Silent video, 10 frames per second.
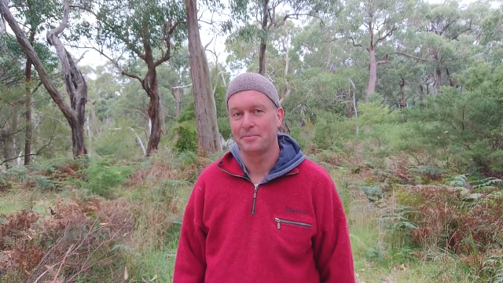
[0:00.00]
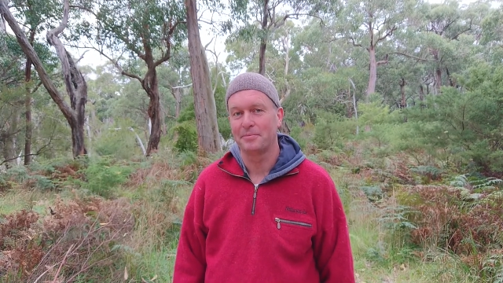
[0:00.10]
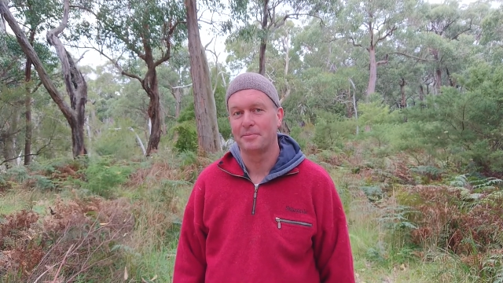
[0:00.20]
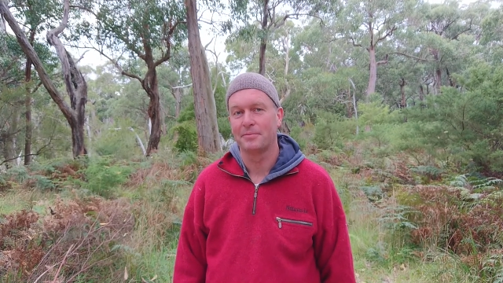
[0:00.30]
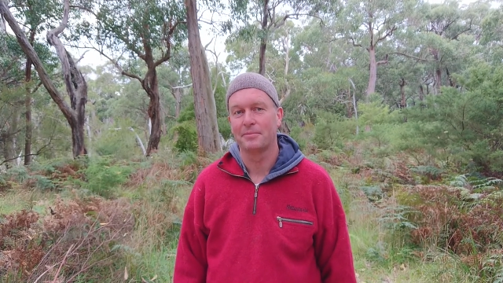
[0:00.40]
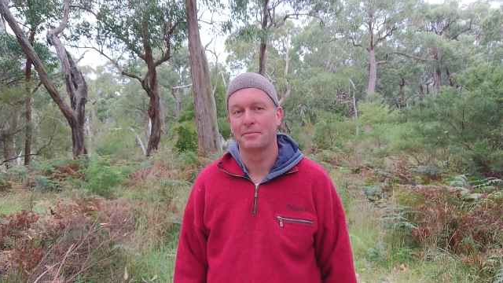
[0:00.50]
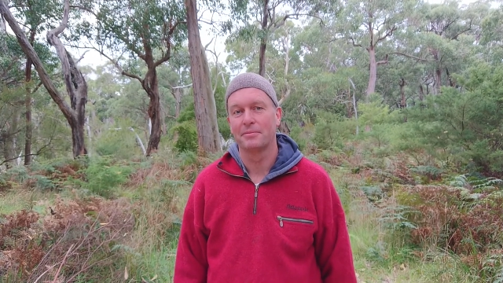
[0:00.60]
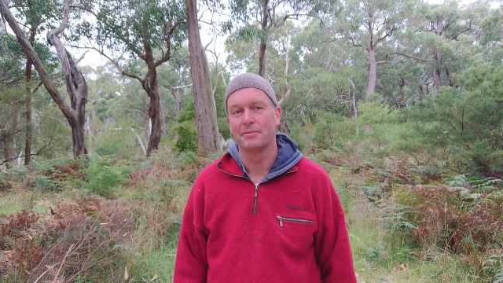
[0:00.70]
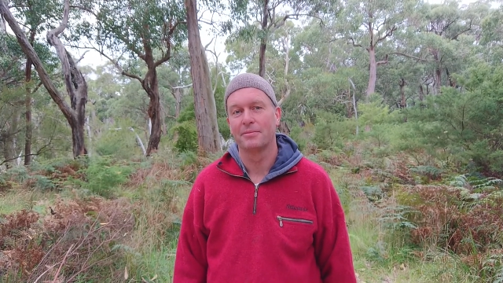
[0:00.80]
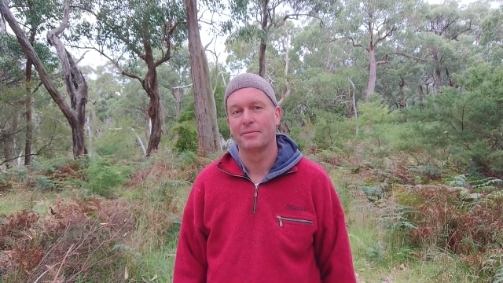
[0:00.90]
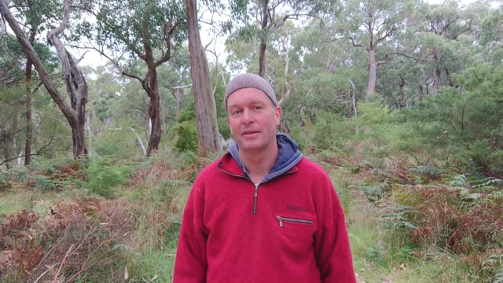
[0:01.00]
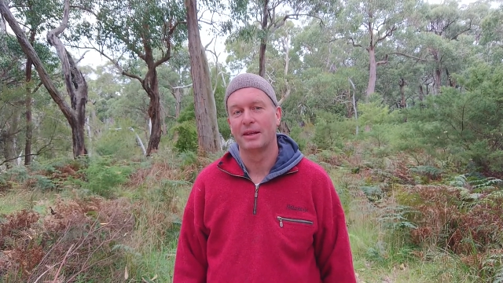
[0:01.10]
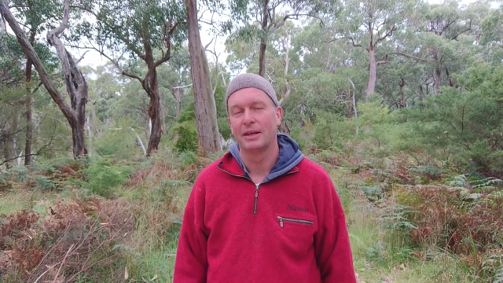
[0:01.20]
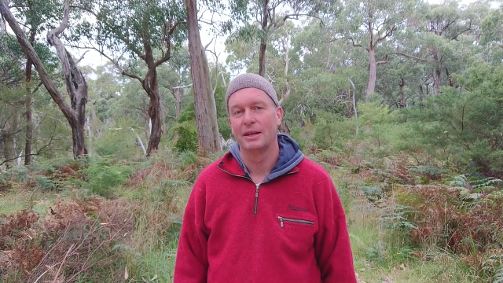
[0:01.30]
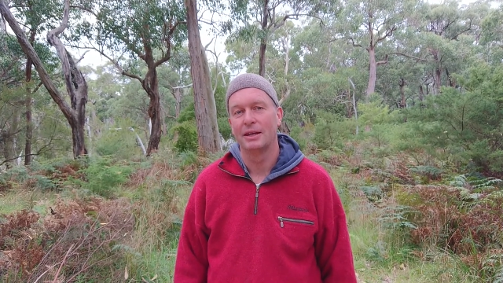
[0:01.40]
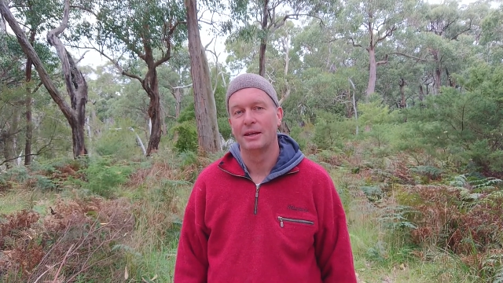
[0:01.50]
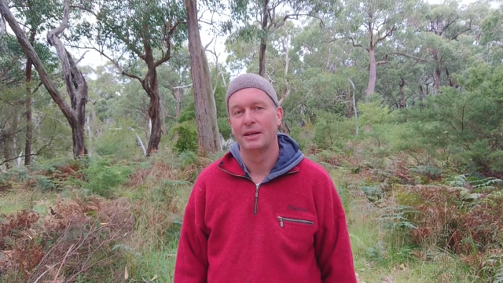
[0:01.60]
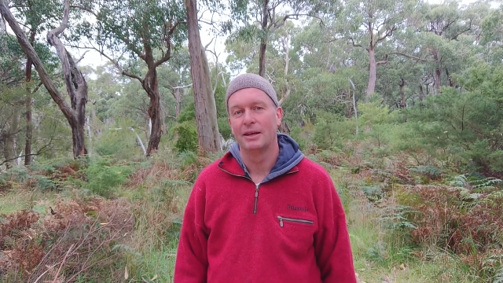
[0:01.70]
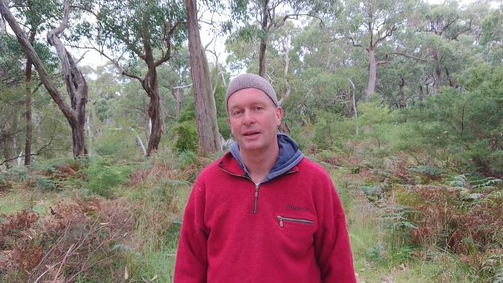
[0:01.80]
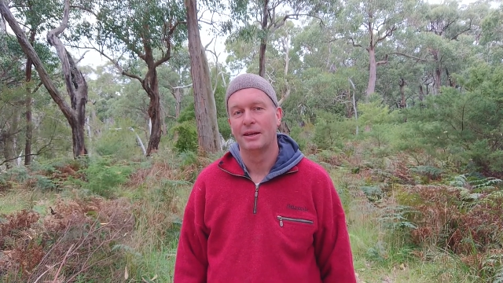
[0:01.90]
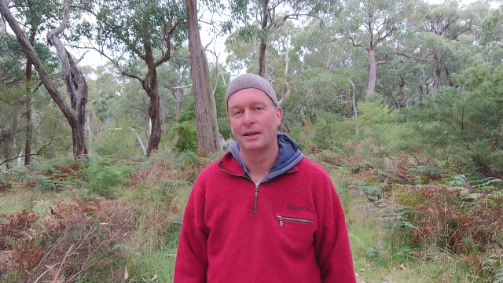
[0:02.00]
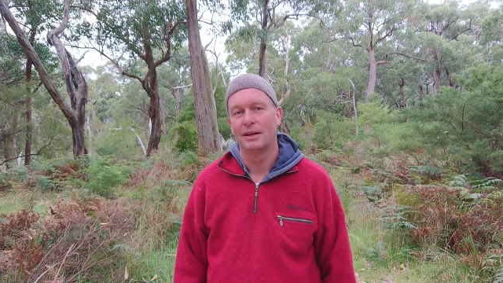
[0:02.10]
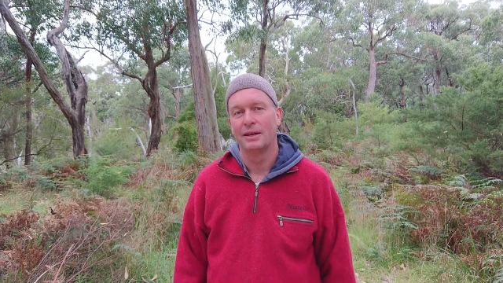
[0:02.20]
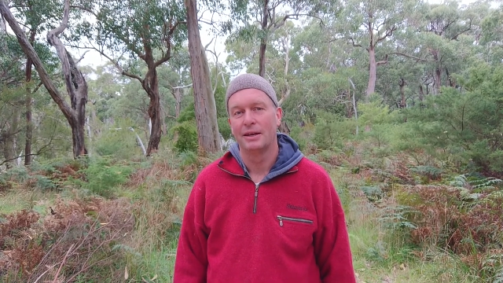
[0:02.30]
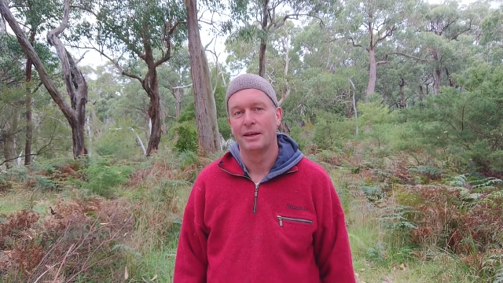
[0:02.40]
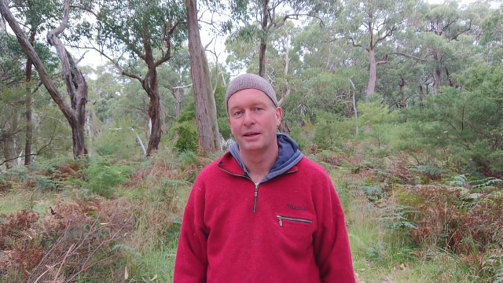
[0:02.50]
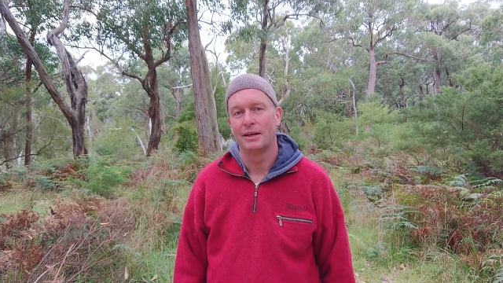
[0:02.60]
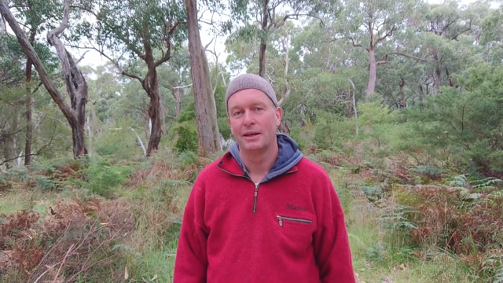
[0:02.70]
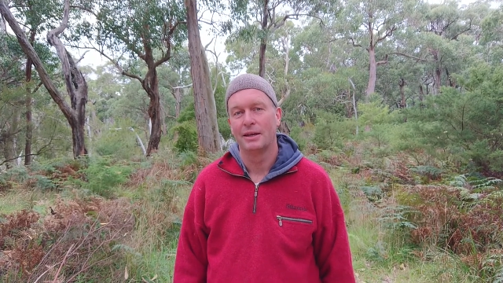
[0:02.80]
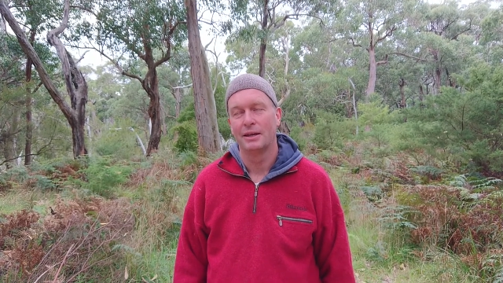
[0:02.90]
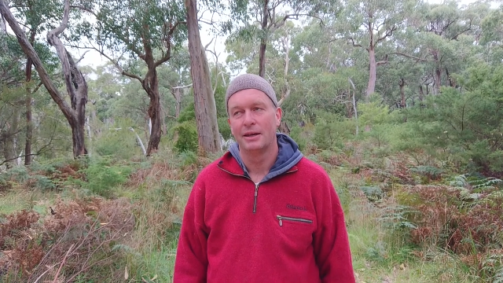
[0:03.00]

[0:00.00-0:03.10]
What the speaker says: (no one is talking)